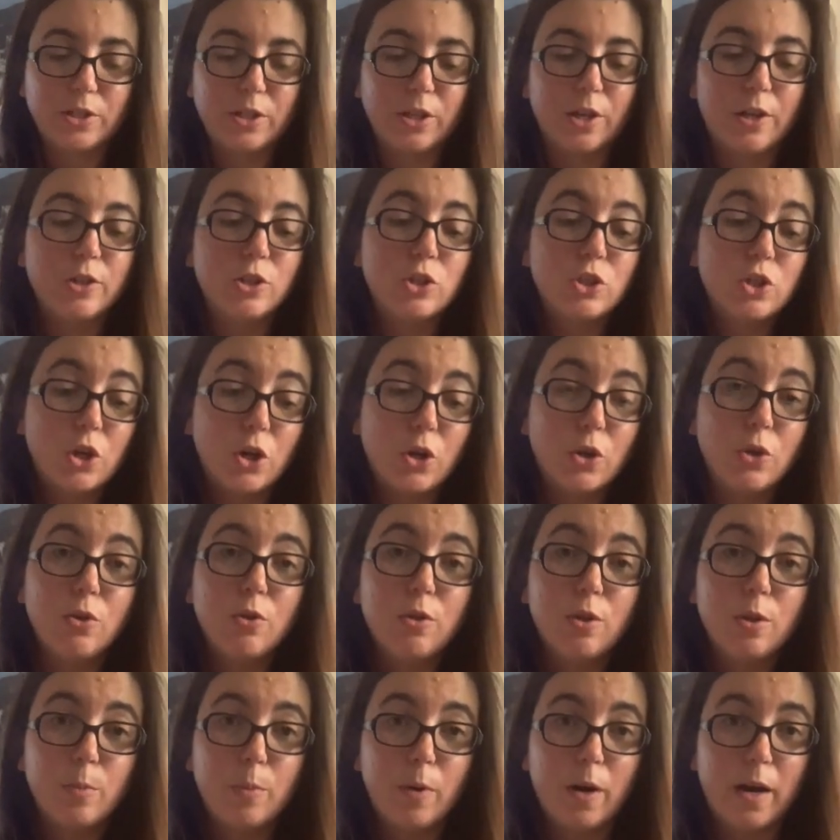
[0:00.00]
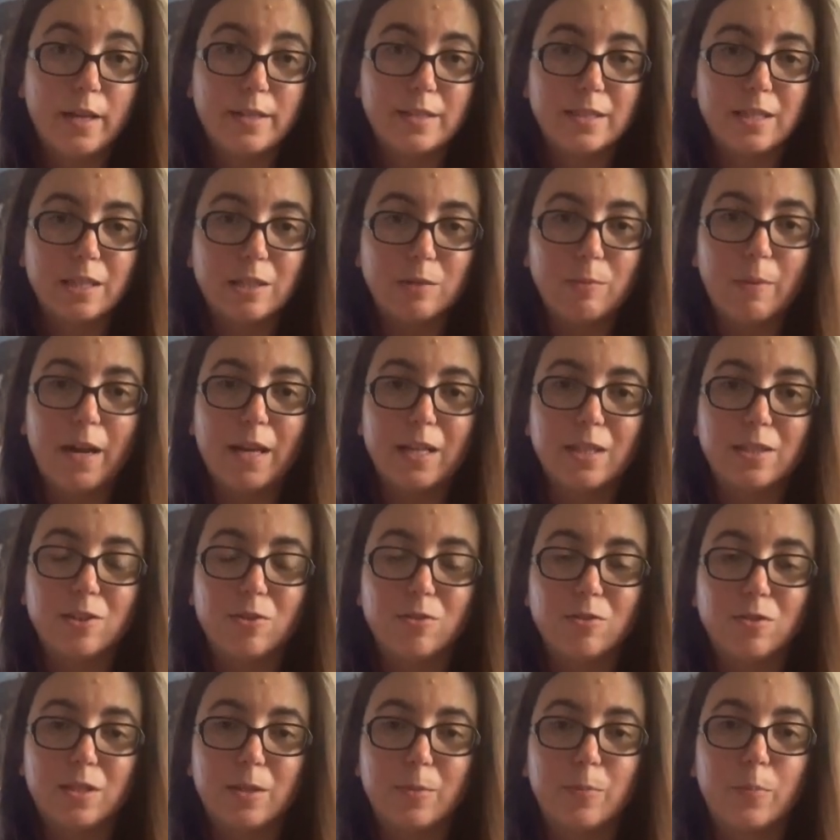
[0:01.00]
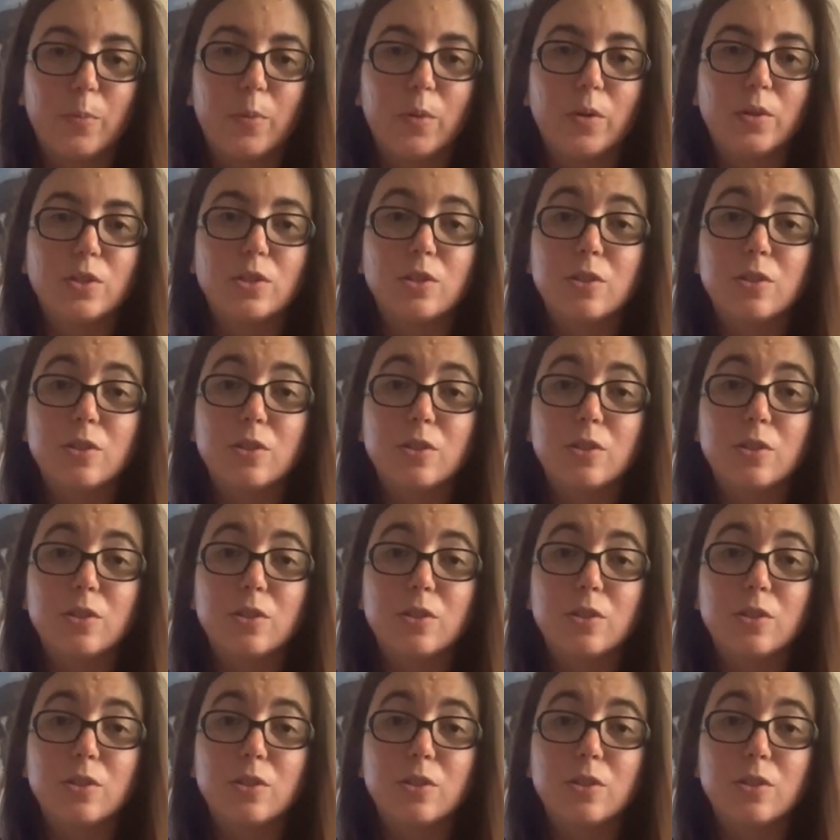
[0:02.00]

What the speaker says: So I'll show you the process why it's so simple.